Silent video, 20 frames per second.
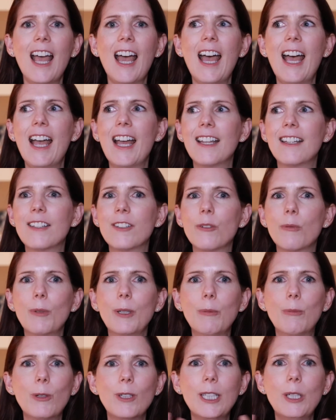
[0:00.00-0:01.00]
And
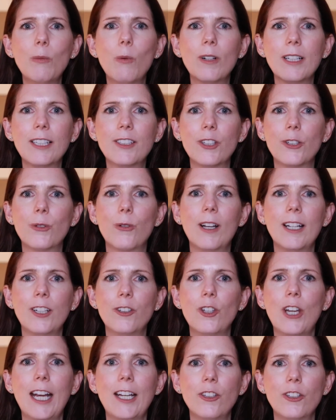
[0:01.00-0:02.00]
we really wanted to try to
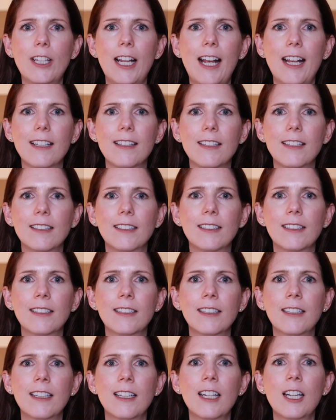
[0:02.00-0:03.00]
change that,
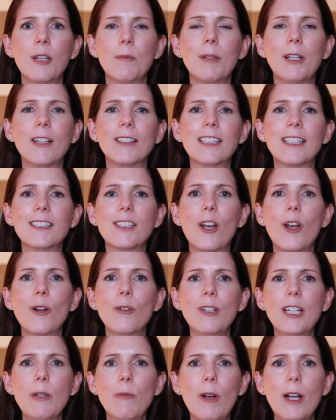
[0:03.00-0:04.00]
because it's
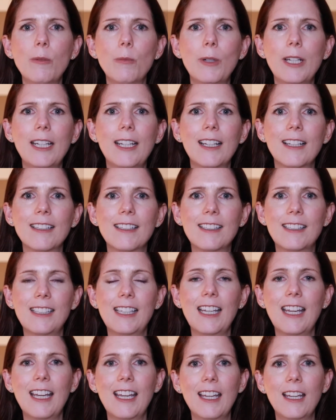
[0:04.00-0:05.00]
only when we can
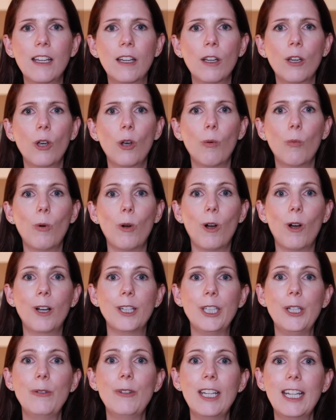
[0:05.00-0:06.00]
see what
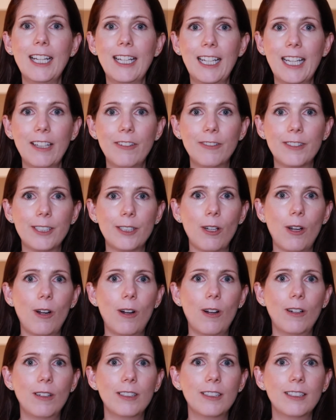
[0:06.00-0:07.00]
our unique gifts
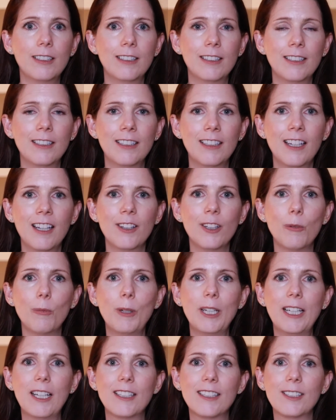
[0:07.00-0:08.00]
are that
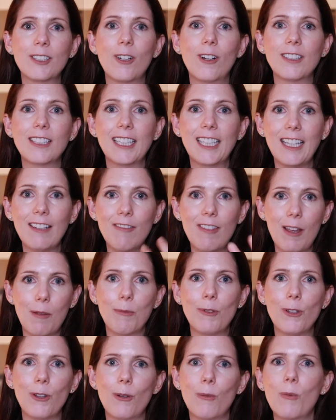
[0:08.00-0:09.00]
we can start to give them
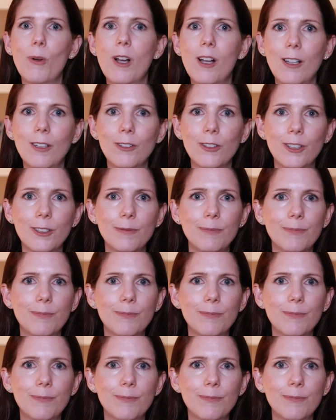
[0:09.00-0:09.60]
to the world.